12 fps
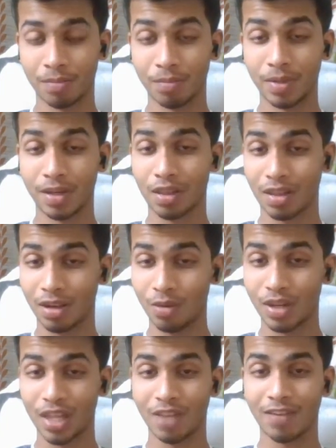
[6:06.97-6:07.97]
But still,
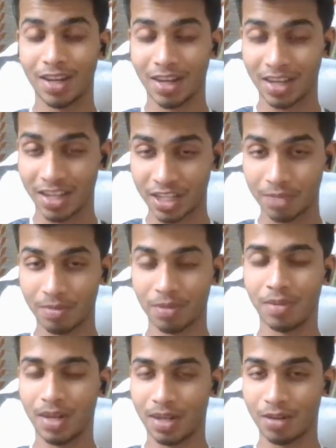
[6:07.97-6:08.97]
178 kg per
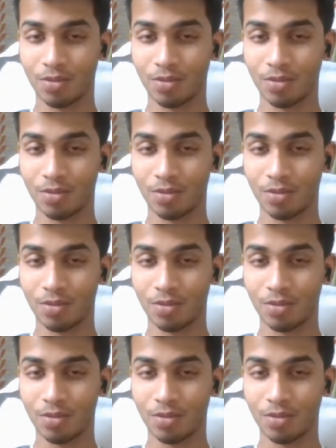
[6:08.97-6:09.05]
meter